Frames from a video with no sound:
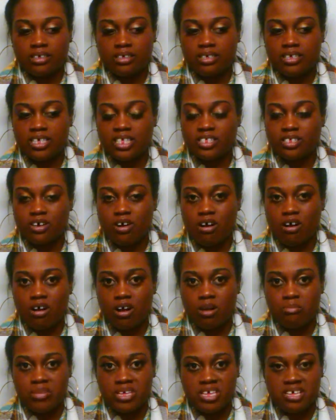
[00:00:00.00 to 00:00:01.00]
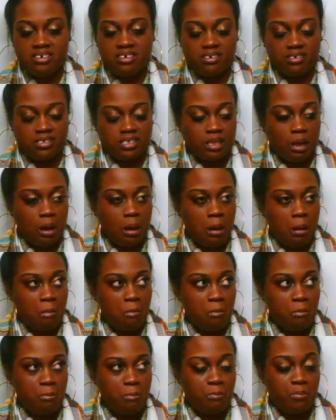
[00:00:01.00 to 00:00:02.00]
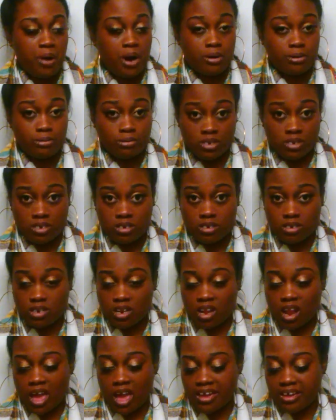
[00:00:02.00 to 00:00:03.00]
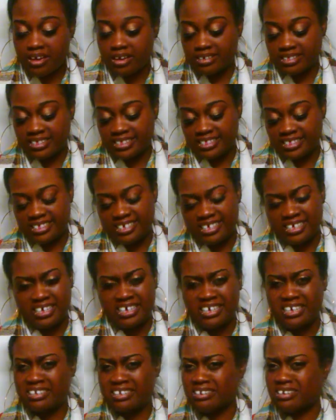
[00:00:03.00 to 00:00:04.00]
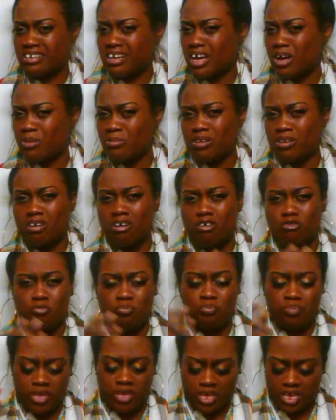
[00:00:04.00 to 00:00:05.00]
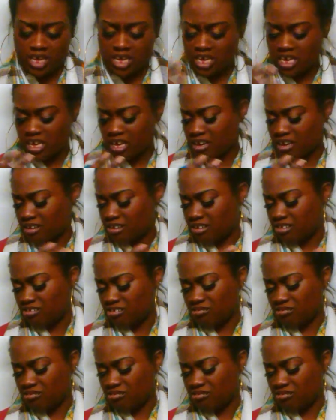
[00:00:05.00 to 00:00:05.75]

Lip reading: his arm is burnt, like skin coming off pink.